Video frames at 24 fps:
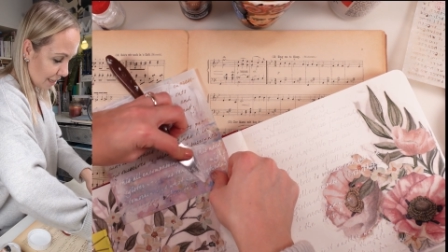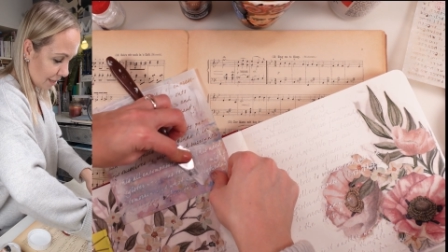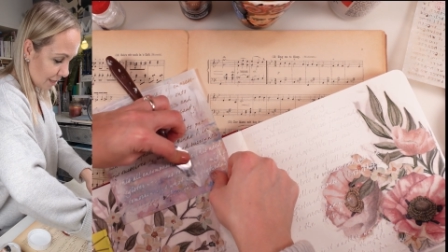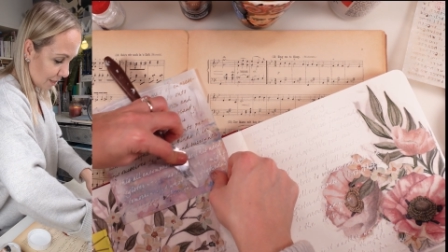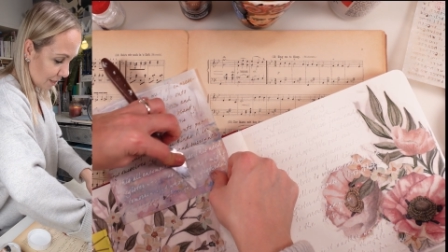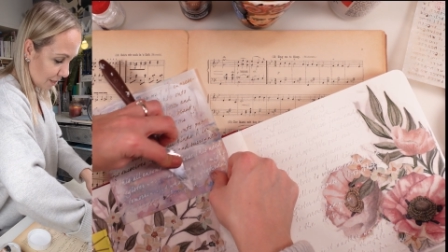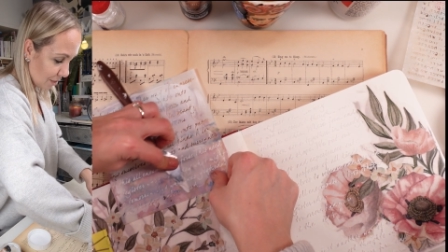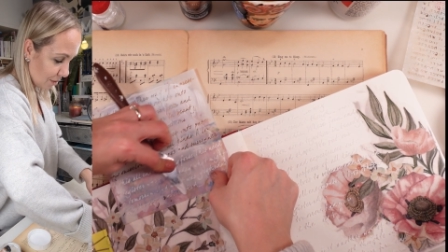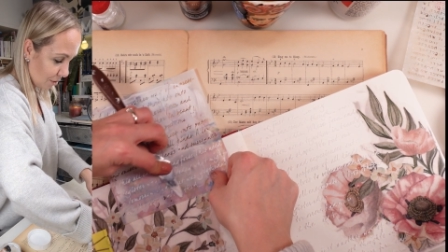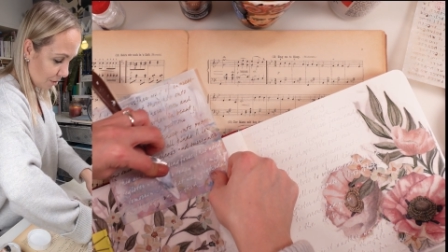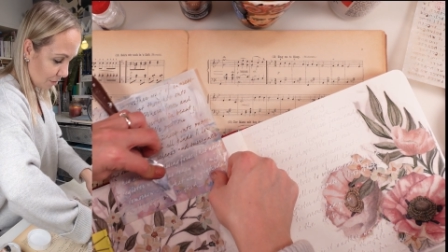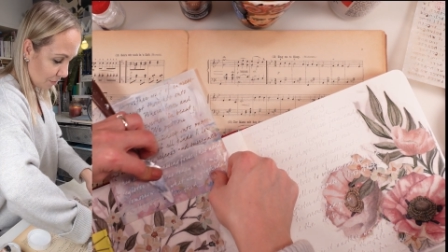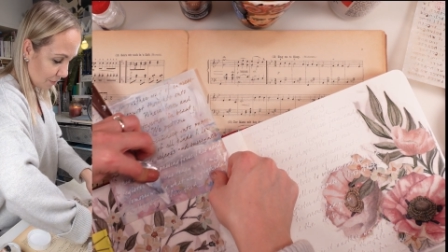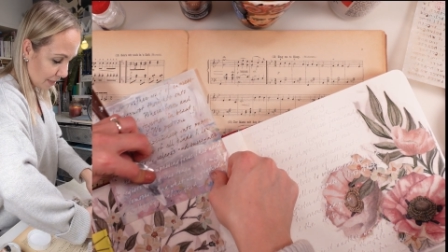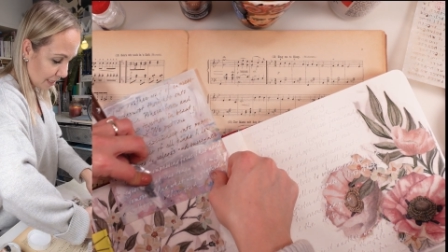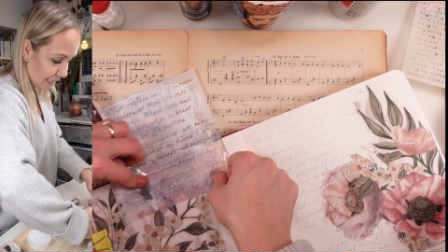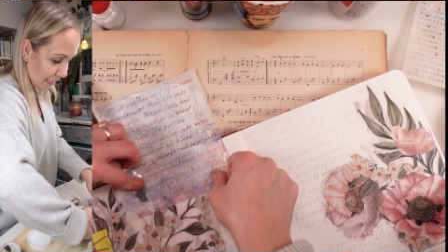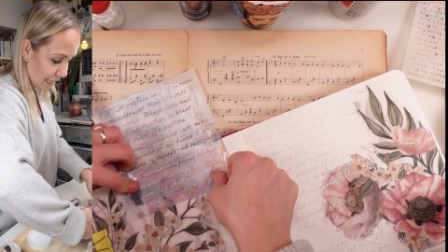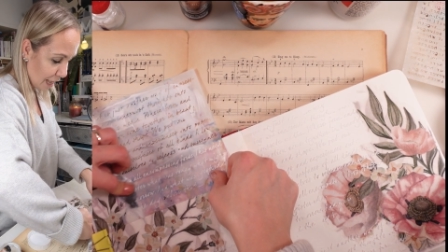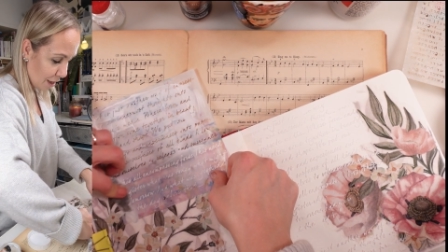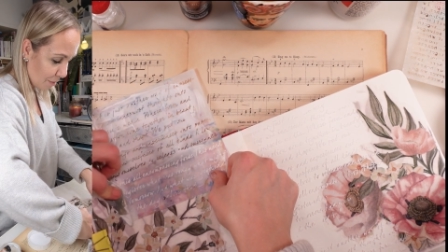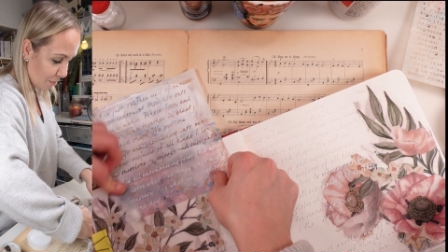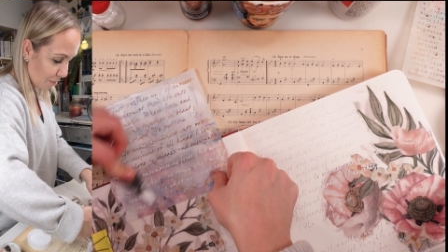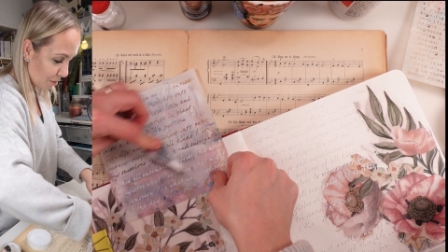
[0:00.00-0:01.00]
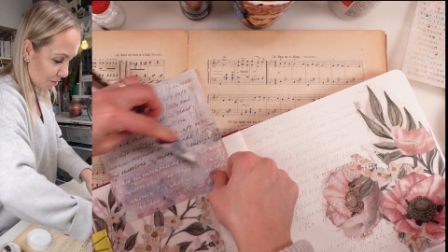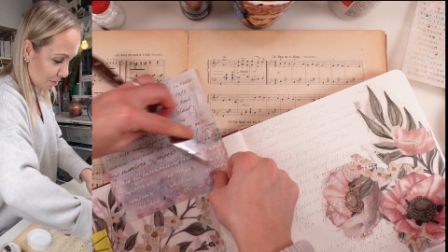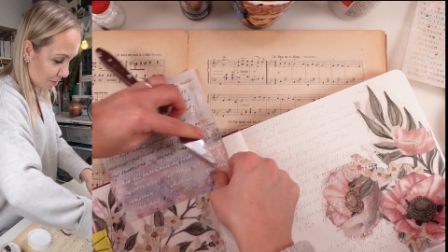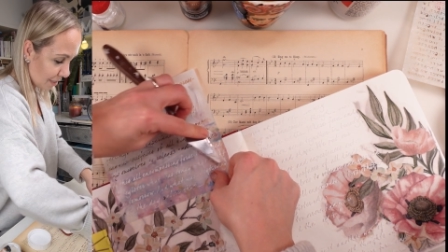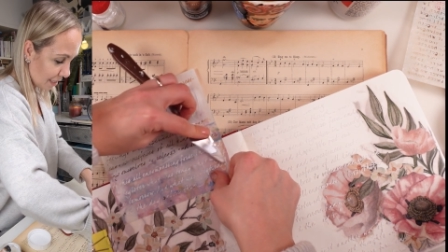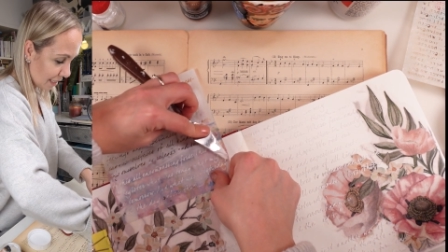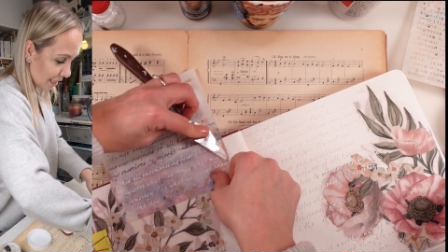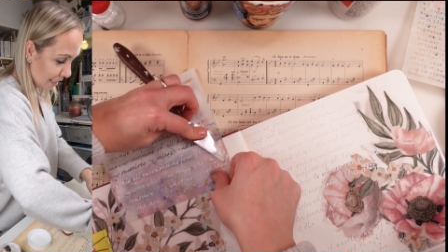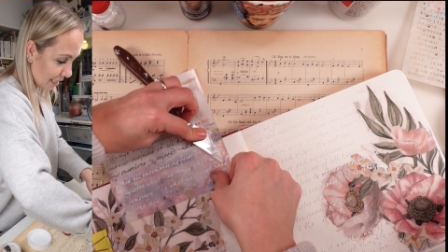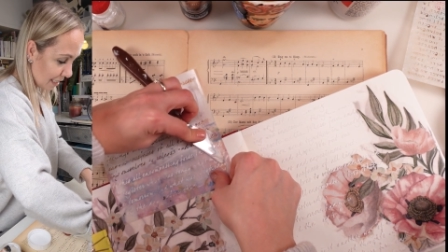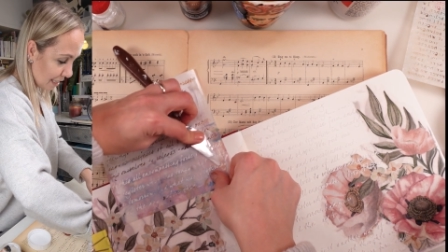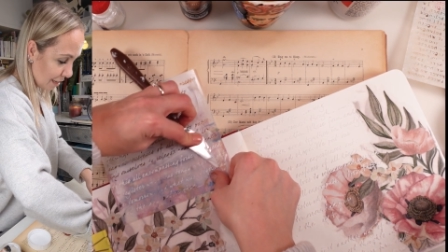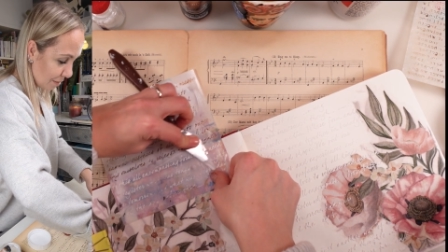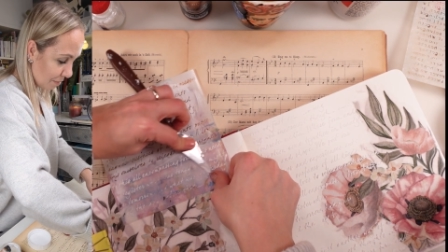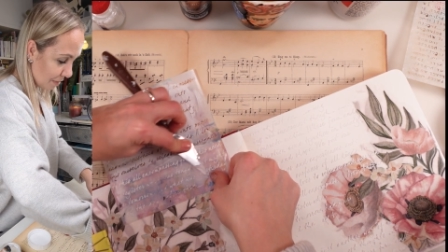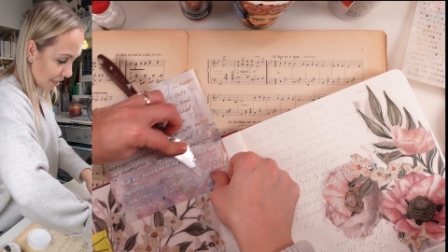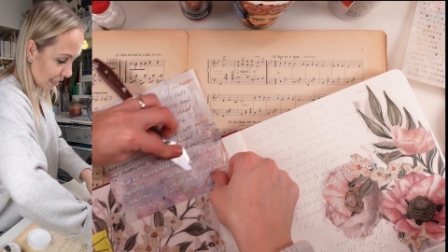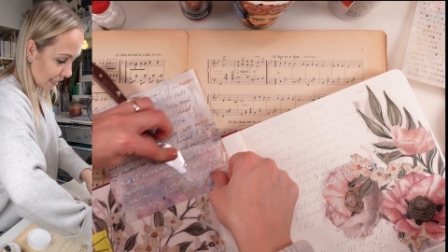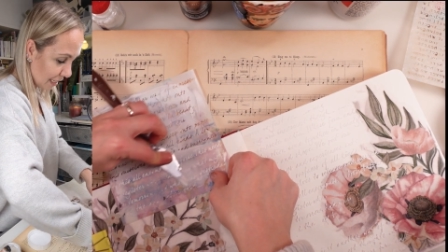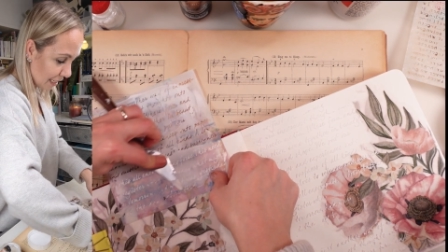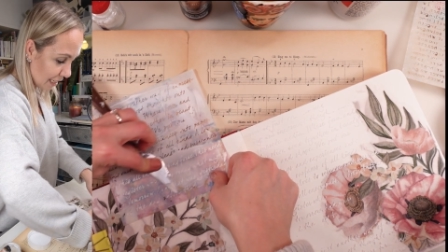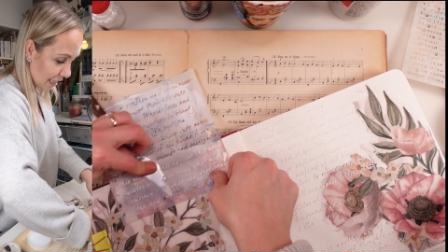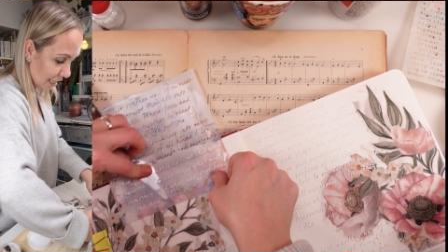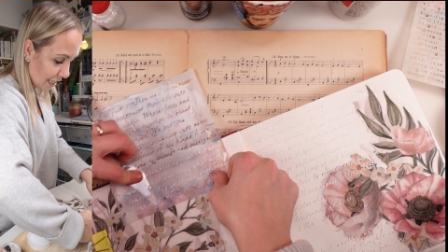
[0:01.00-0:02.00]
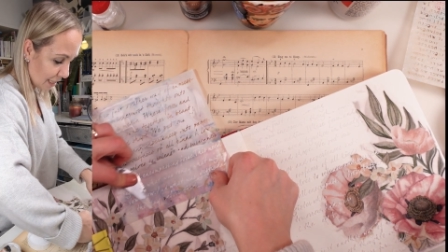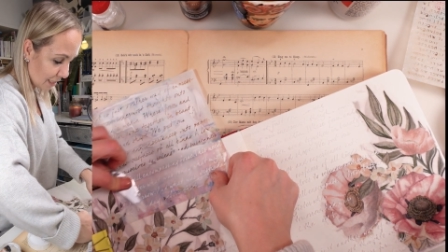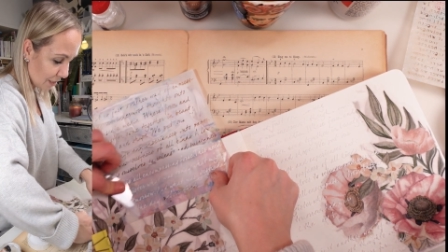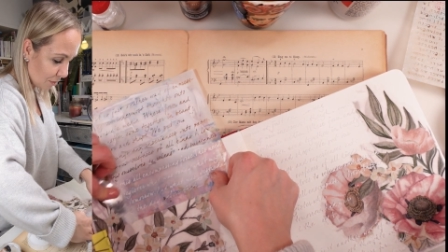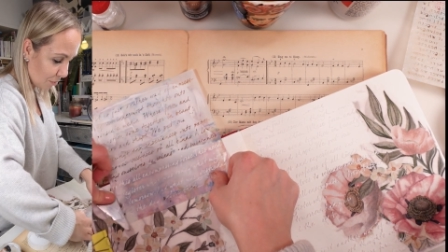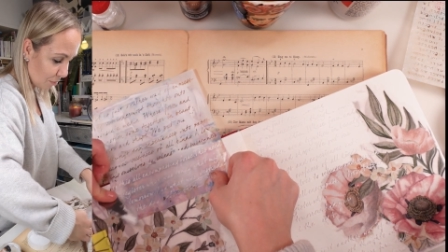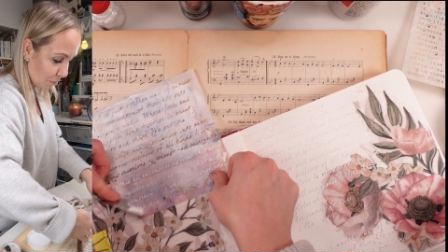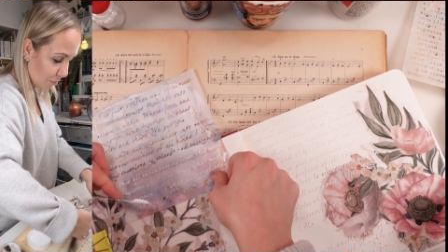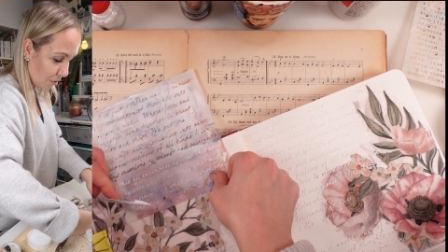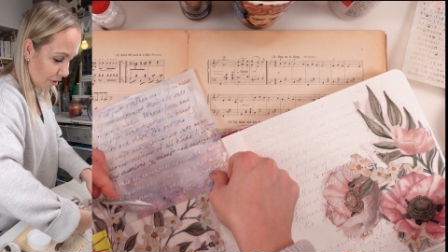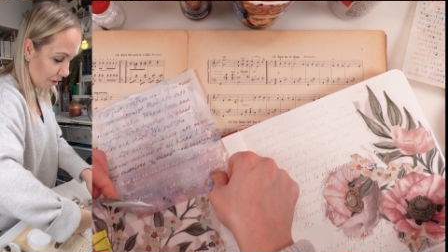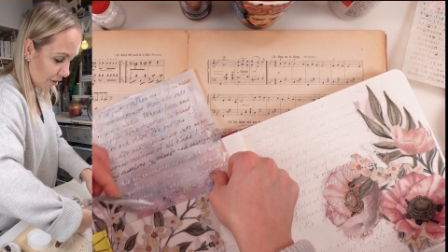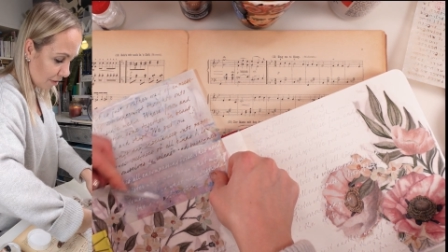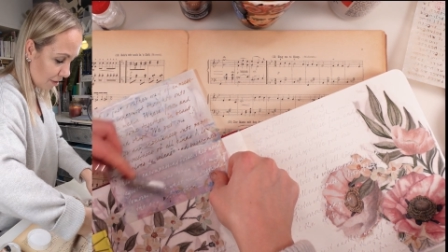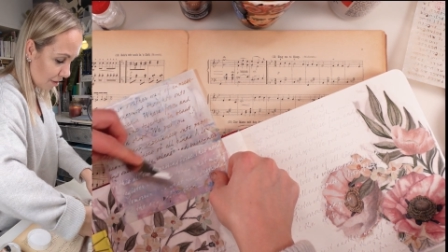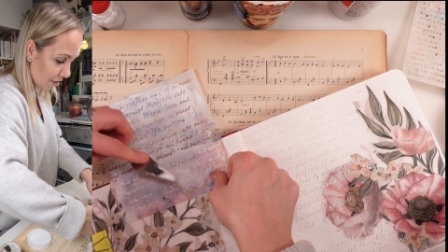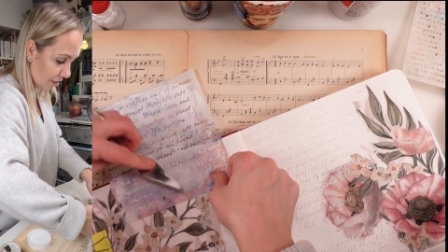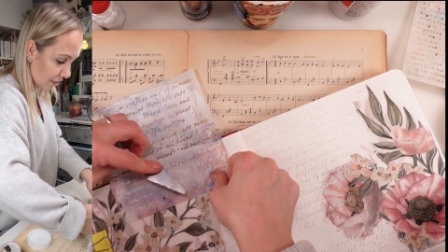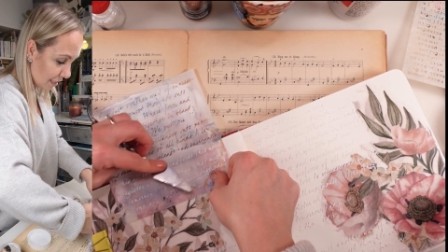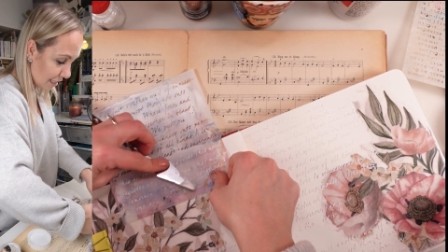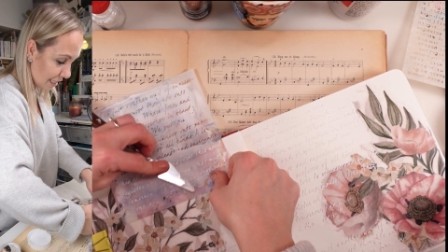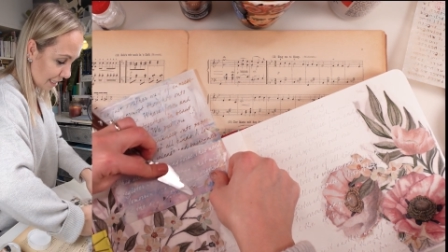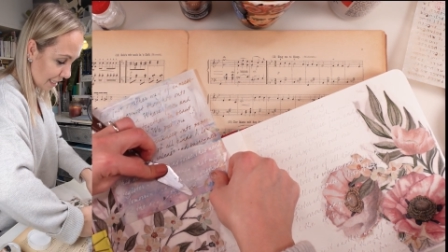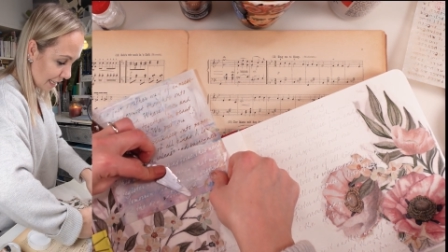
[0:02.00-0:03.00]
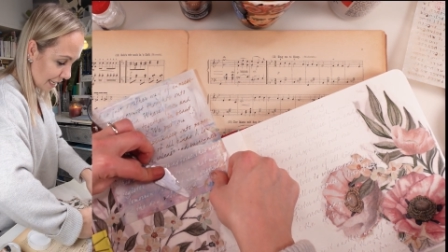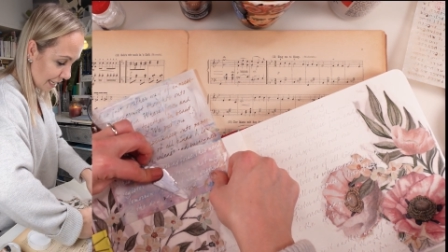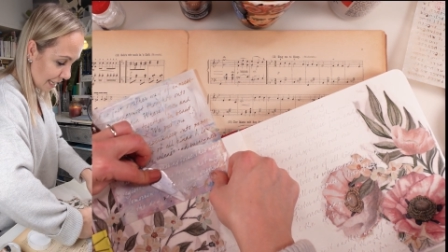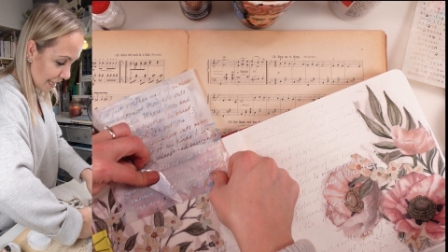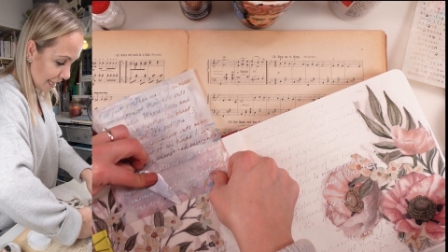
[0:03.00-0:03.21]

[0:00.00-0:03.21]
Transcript: sort of stop using some techniques or products,